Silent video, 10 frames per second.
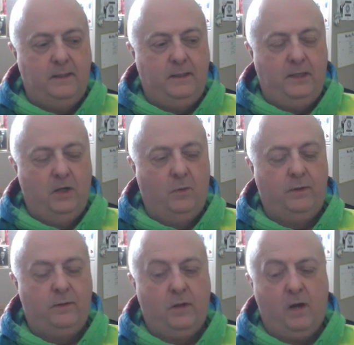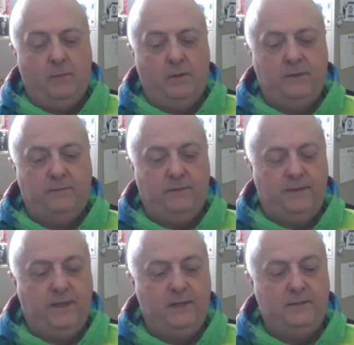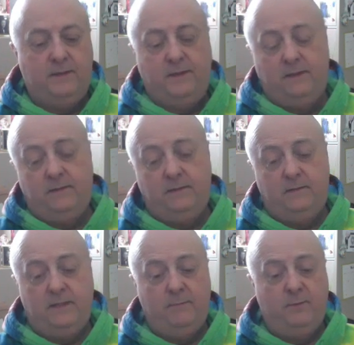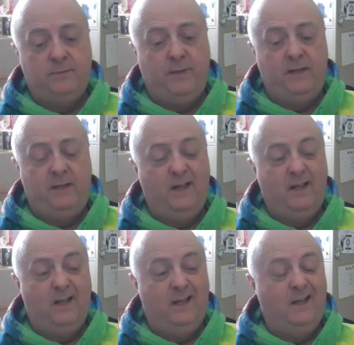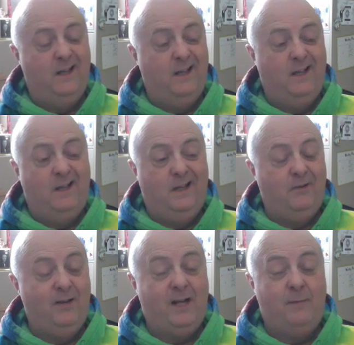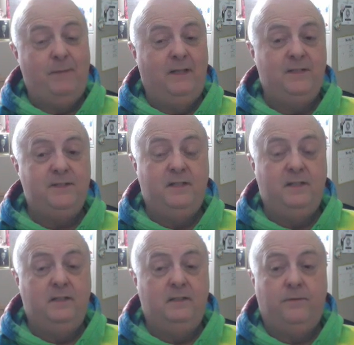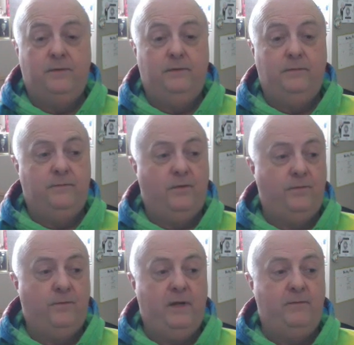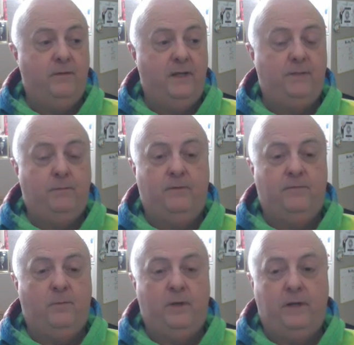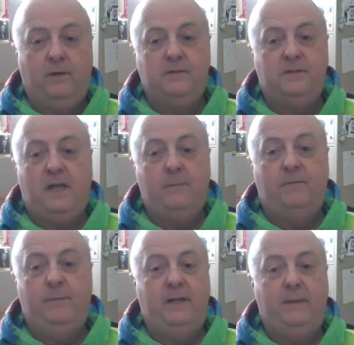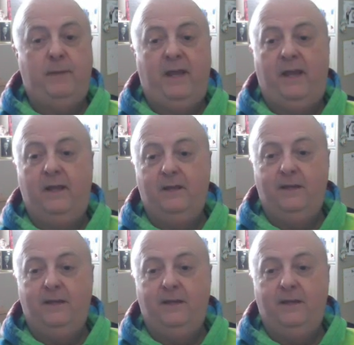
you know, we were talking about different things and the statement was made, Greg, I've been listening to you for free for like 3 or 4 years. It's time for me to pay.